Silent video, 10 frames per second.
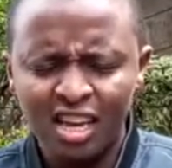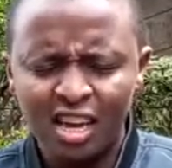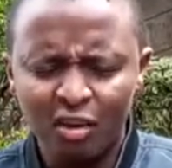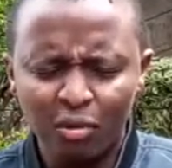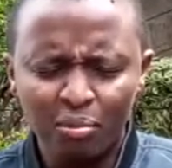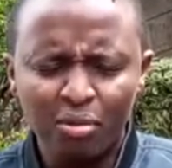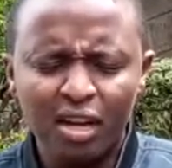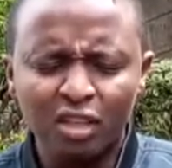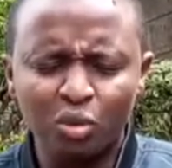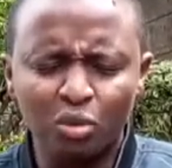And we pray
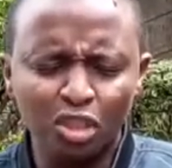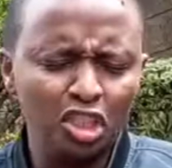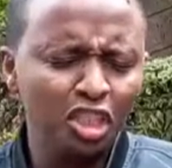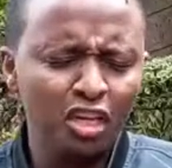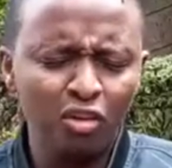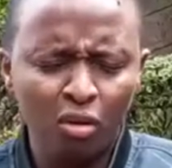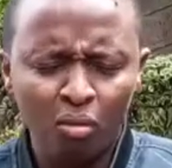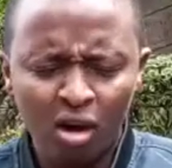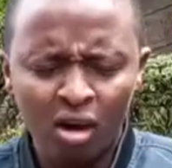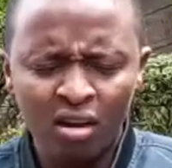as we share your
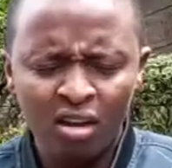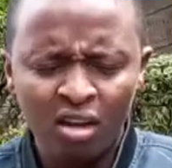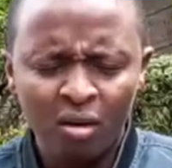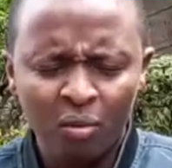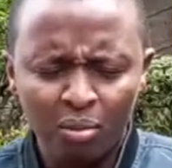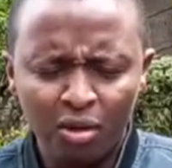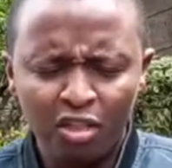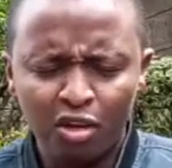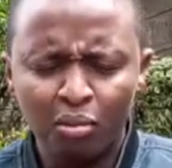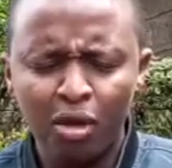word, pray that
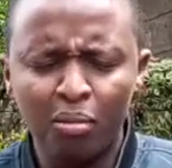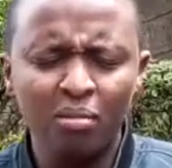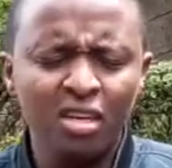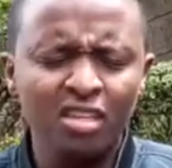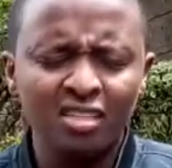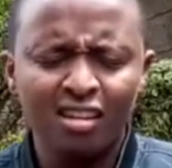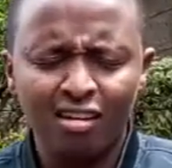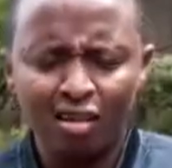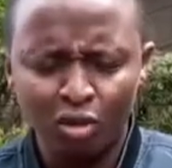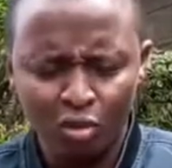you may minister
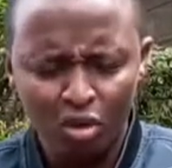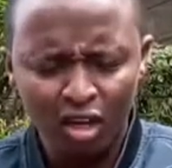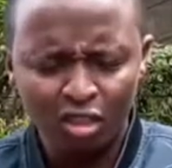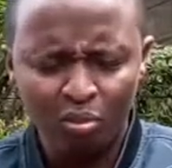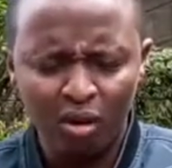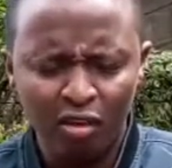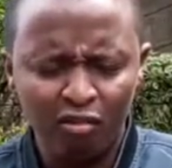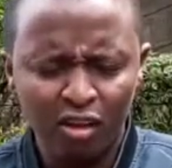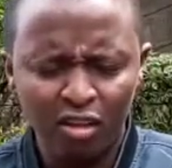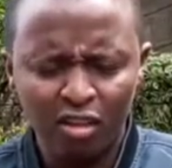unto us, my
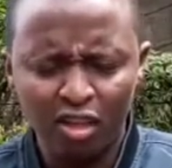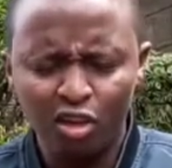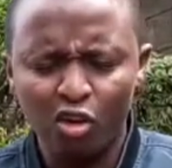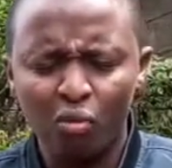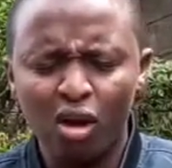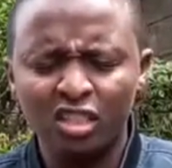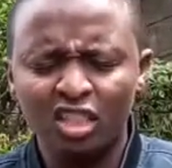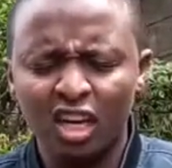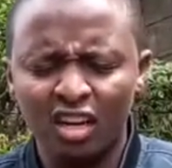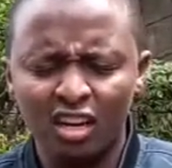Father, that your word
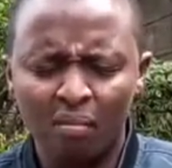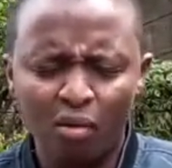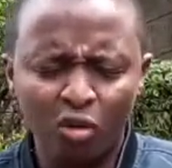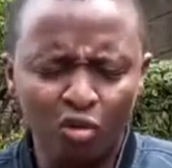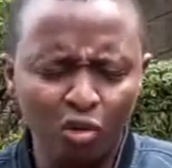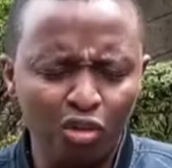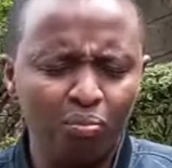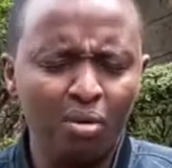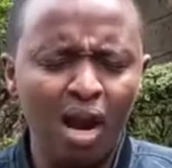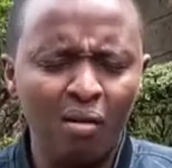shall come out with
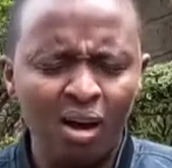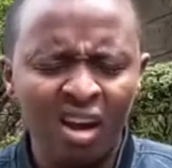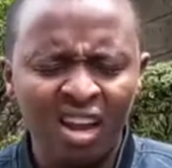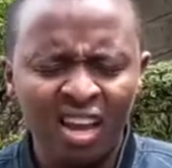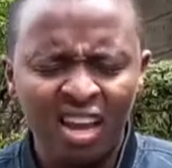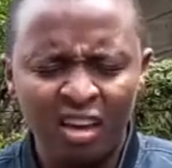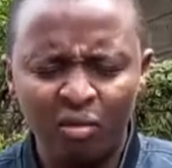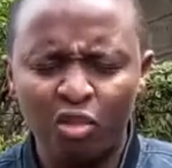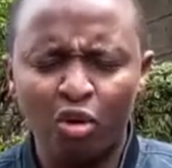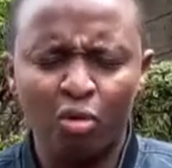power and
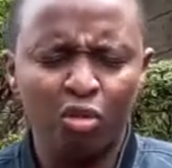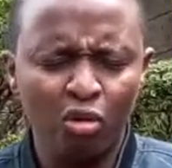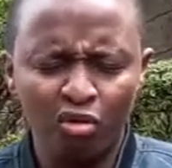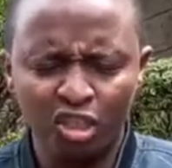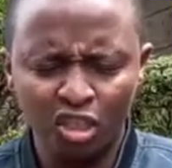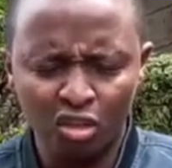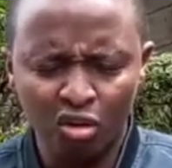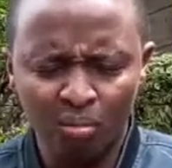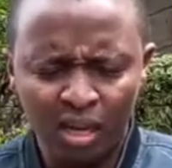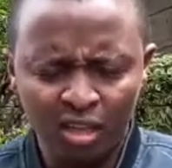with authority,
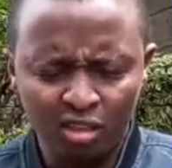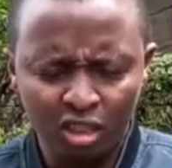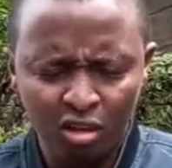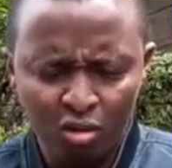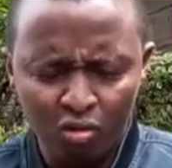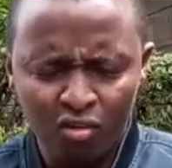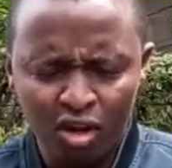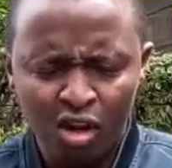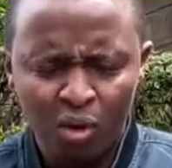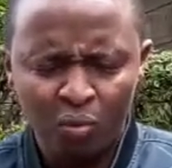Almighty Jehovah.
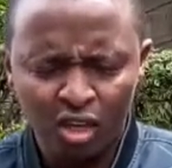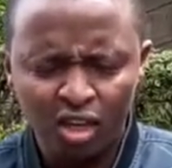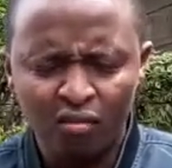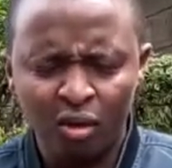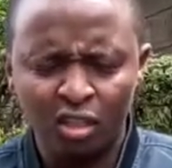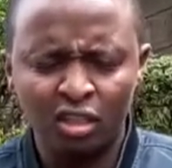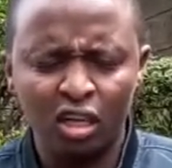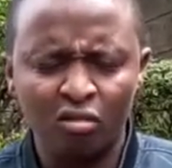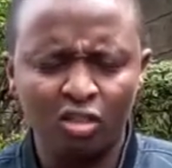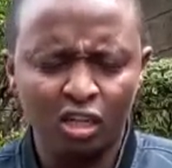We give
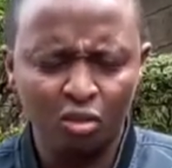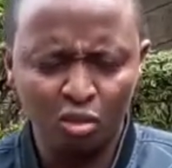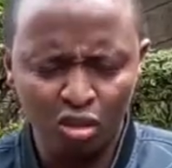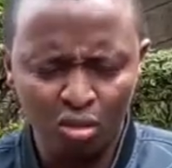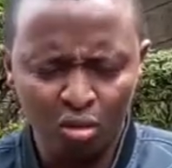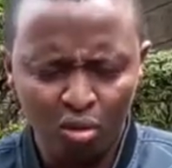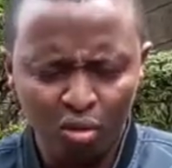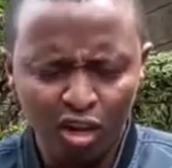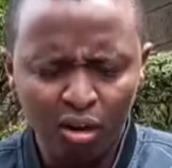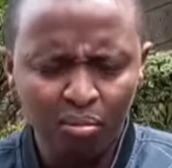ourselves unto thee, O Lord,
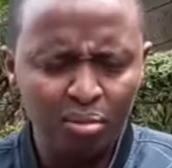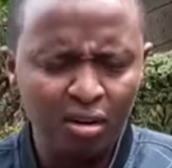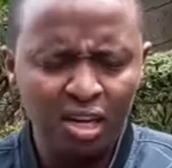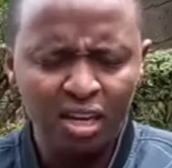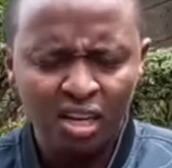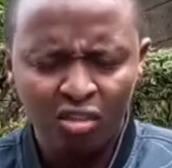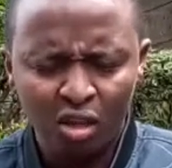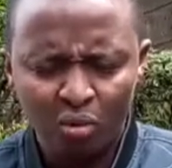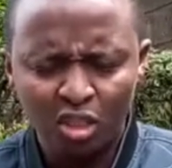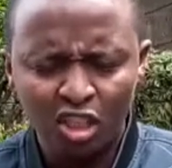and pray that
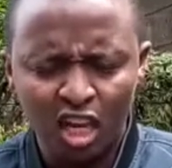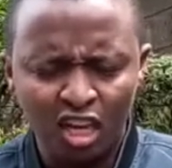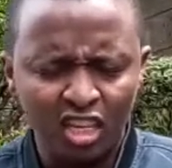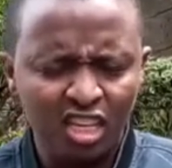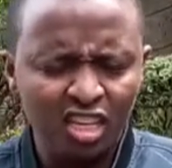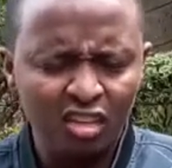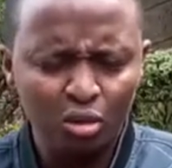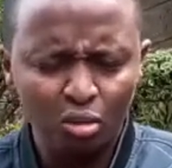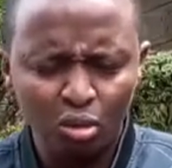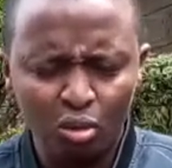we shall hear
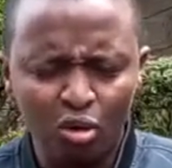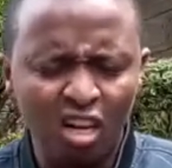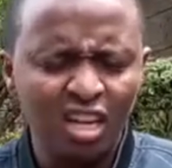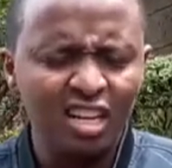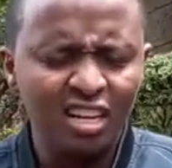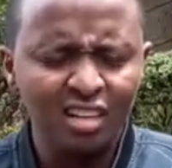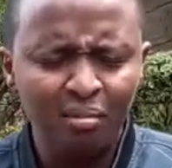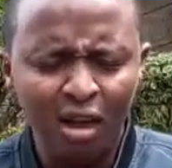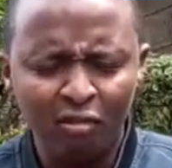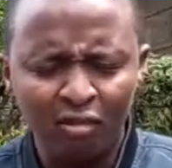you so clearly,
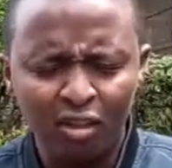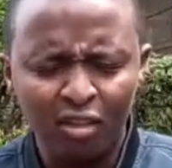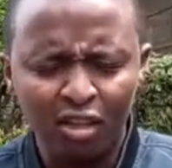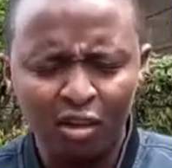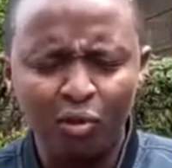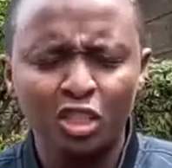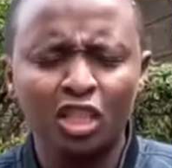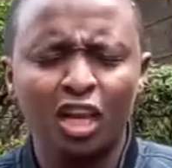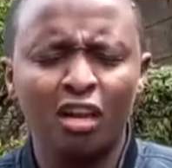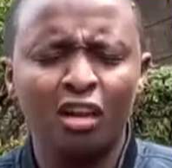my Father, that we
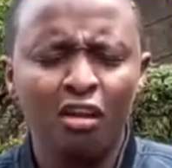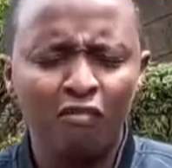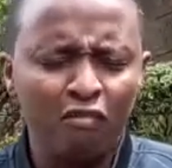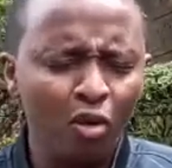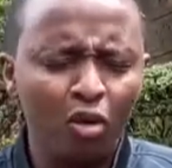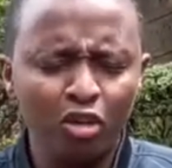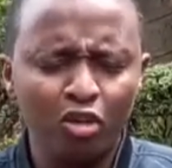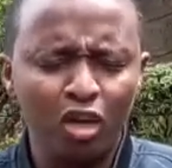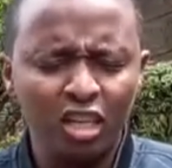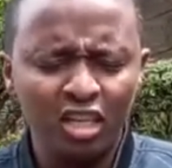shall follow your
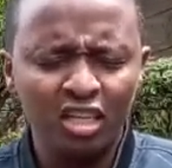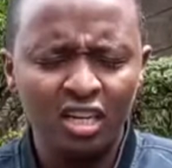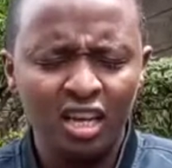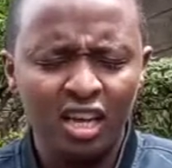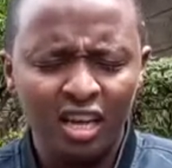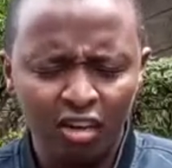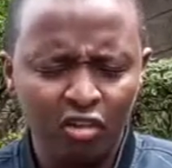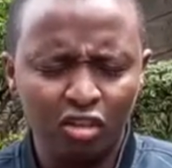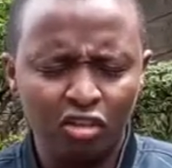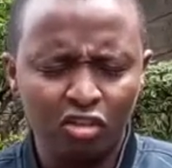lead and your
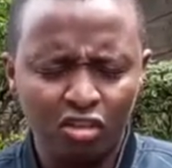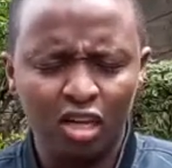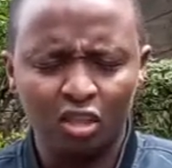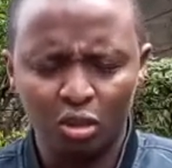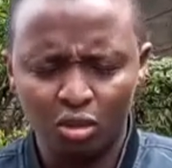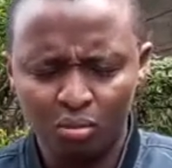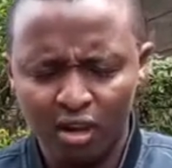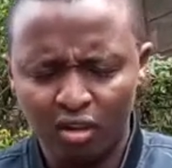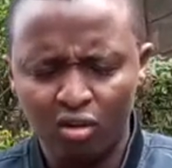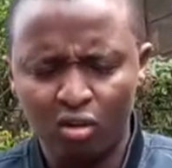instructions, my
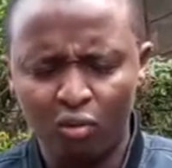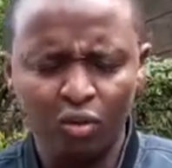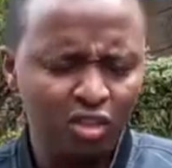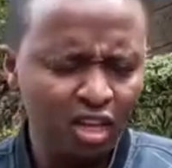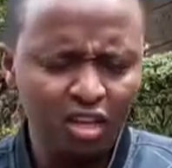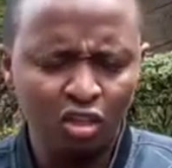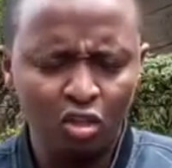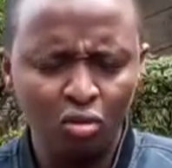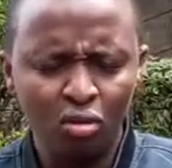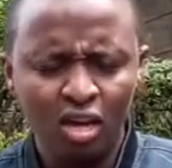God. We thank
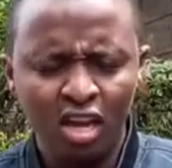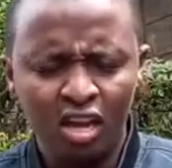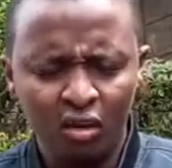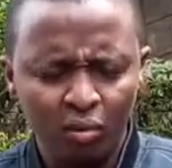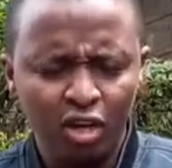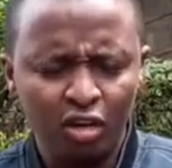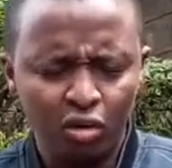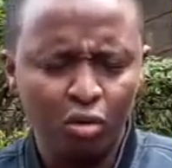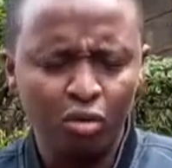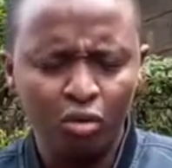you and we
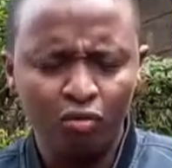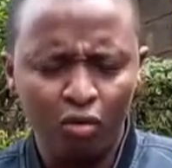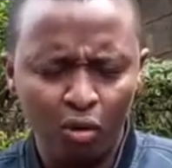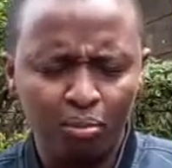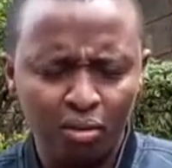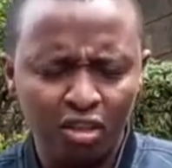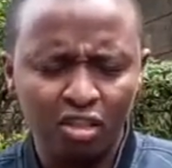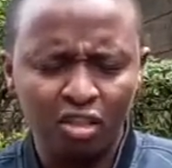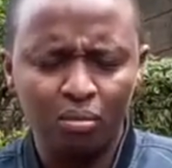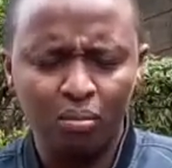adore you, for we pray
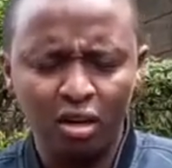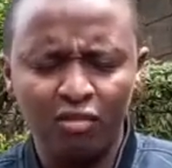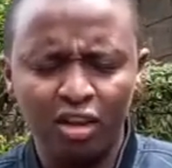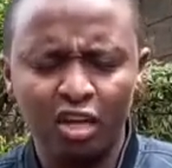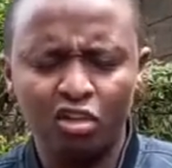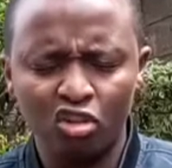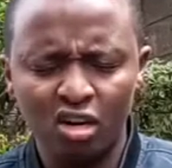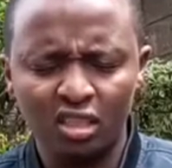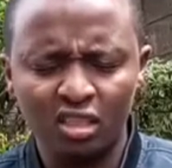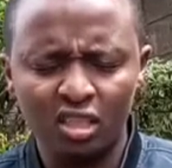this, believing and
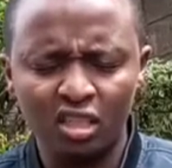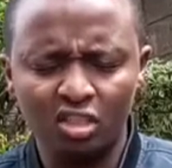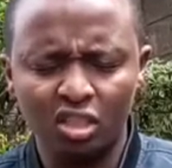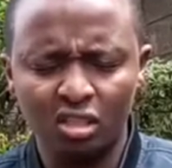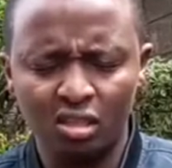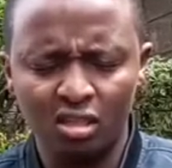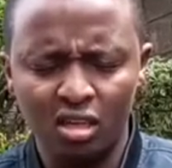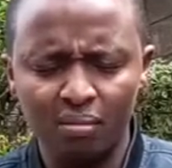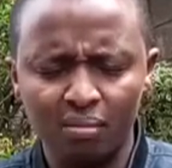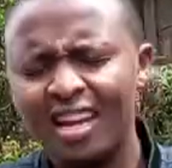trusting in Jesus' name.
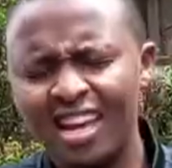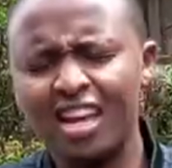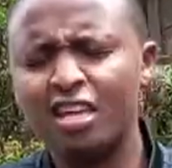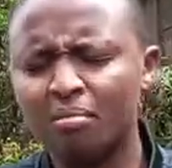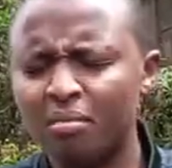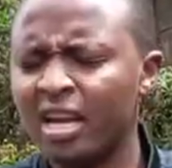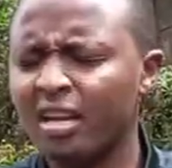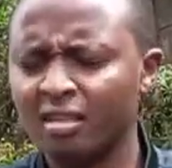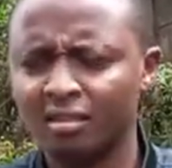Amen.